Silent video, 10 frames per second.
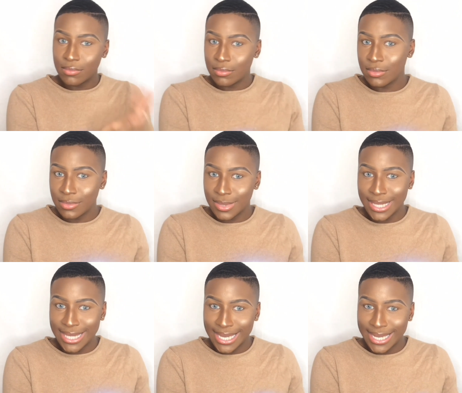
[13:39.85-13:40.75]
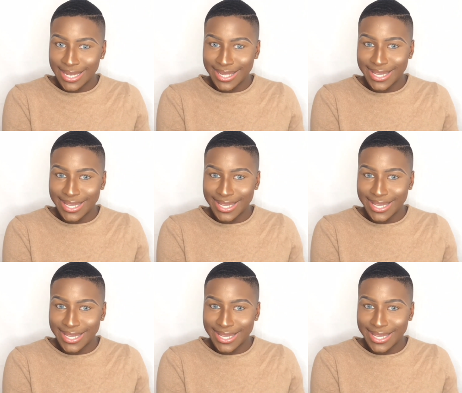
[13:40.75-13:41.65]

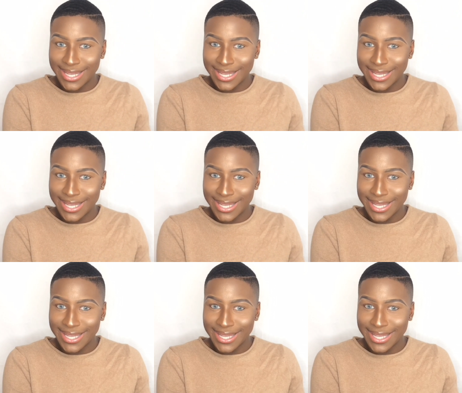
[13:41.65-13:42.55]
No one is speaking in this clip.